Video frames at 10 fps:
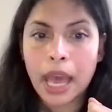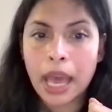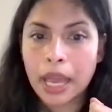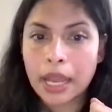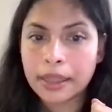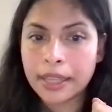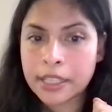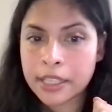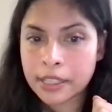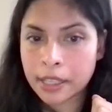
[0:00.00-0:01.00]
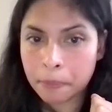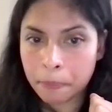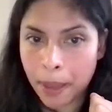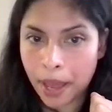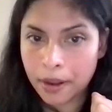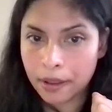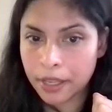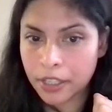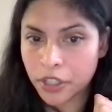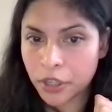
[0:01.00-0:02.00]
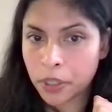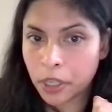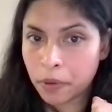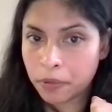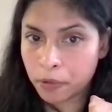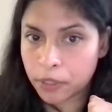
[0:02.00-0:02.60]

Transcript: And this is the panel I showed you before